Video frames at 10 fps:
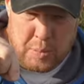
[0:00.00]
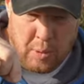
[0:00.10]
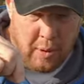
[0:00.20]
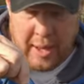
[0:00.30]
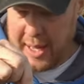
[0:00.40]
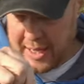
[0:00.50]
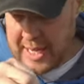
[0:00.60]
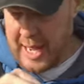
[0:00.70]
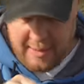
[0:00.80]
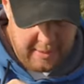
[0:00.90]
But
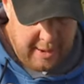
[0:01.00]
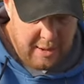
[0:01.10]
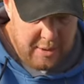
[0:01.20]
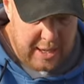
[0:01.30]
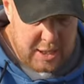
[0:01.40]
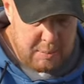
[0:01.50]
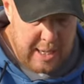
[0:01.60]
yeah, that's